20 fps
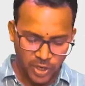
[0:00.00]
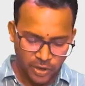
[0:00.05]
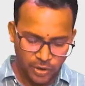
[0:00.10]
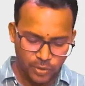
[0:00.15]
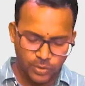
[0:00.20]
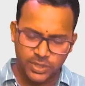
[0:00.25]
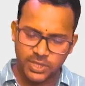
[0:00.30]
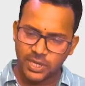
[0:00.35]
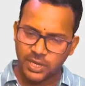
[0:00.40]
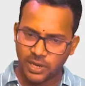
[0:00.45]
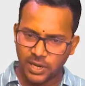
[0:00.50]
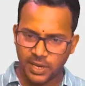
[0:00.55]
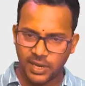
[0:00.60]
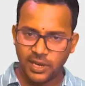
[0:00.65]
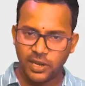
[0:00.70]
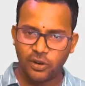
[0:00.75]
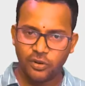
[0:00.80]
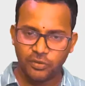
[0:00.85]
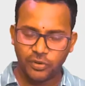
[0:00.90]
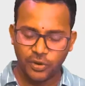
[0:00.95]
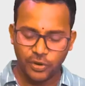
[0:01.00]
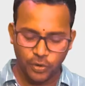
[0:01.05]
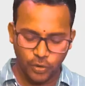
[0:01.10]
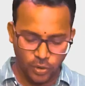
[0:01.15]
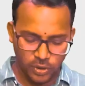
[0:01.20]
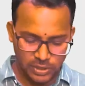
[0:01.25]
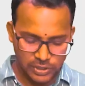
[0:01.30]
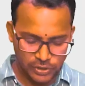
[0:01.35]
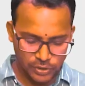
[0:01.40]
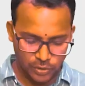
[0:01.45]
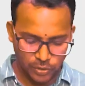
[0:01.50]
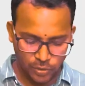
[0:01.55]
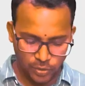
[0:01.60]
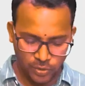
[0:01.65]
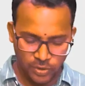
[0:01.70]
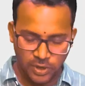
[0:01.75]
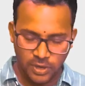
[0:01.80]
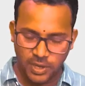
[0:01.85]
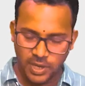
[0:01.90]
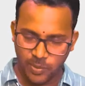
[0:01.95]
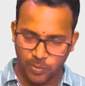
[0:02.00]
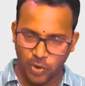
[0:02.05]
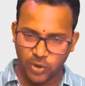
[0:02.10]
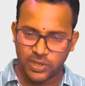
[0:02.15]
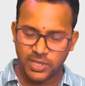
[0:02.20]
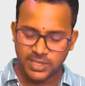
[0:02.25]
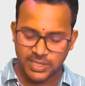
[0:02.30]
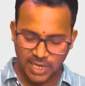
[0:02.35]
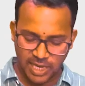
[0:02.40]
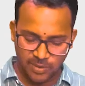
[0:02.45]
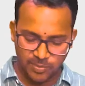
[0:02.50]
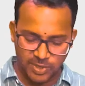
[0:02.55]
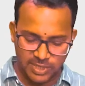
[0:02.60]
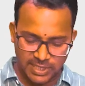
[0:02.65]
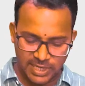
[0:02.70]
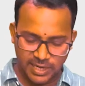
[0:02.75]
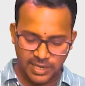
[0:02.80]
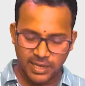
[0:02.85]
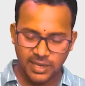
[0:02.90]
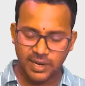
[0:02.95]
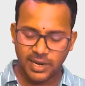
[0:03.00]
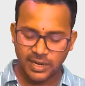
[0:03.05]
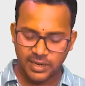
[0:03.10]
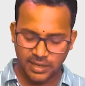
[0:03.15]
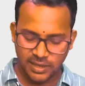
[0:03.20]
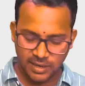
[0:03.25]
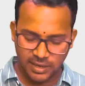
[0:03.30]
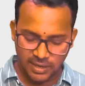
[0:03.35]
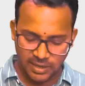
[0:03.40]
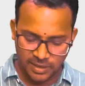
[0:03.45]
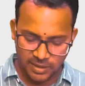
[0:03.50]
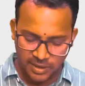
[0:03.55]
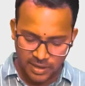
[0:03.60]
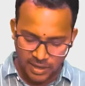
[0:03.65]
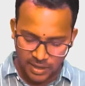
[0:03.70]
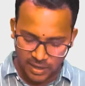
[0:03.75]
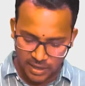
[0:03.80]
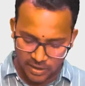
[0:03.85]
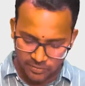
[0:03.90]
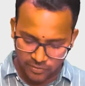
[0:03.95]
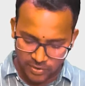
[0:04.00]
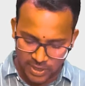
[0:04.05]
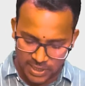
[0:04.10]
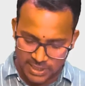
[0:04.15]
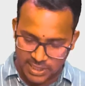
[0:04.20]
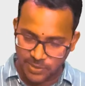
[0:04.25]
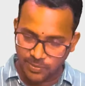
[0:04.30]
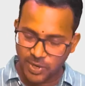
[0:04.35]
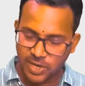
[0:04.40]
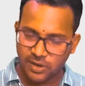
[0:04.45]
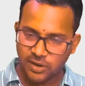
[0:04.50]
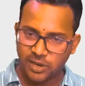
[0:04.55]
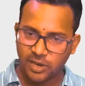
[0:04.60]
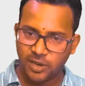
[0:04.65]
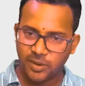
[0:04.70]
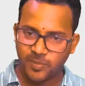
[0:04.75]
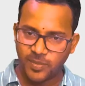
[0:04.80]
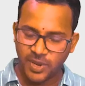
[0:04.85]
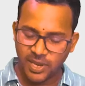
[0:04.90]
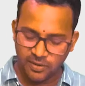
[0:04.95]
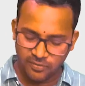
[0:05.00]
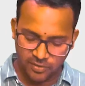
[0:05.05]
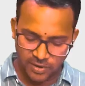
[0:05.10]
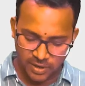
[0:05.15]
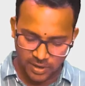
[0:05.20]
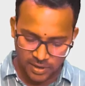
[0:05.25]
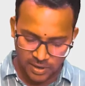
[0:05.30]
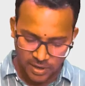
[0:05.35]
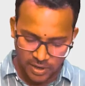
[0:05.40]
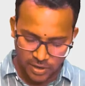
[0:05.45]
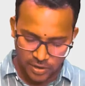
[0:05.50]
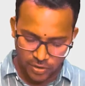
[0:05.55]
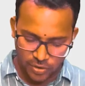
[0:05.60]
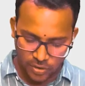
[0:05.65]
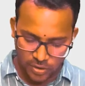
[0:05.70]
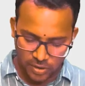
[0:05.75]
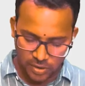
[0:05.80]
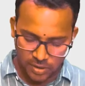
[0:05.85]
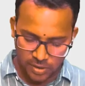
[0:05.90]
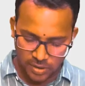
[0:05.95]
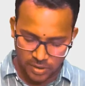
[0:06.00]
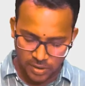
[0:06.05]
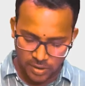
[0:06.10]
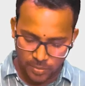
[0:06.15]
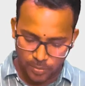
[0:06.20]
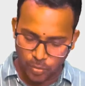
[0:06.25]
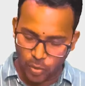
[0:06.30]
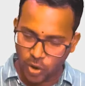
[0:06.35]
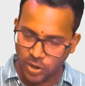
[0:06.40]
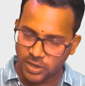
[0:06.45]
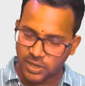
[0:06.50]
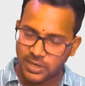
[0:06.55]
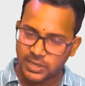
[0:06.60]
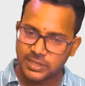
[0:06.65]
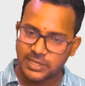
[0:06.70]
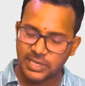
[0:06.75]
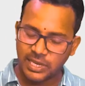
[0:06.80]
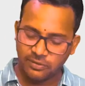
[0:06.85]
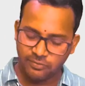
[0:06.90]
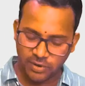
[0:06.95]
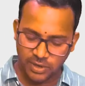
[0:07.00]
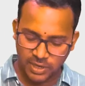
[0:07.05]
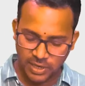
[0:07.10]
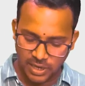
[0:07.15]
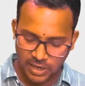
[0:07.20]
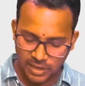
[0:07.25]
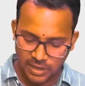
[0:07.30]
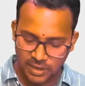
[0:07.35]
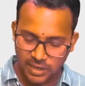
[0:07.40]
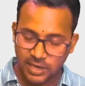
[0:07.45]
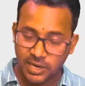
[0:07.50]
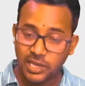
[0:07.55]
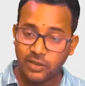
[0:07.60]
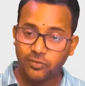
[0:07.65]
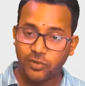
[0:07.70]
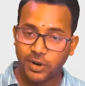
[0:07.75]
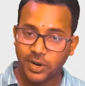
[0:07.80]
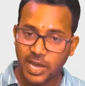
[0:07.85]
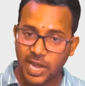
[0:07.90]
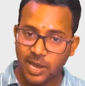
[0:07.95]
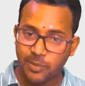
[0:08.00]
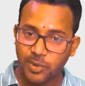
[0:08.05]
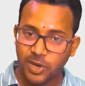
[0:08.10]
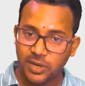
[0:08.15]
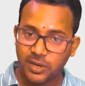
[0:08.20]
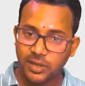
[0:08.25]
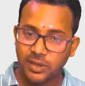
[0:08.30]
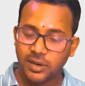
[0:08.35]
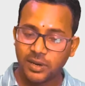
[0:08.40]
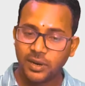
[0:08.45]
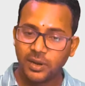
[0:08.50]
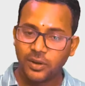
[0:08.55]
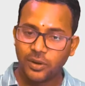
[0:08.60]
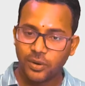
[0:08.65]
You see, anyhow, you also know about this ABCD criteria: A for asymmetry, B for your border, C for color, D for diameter,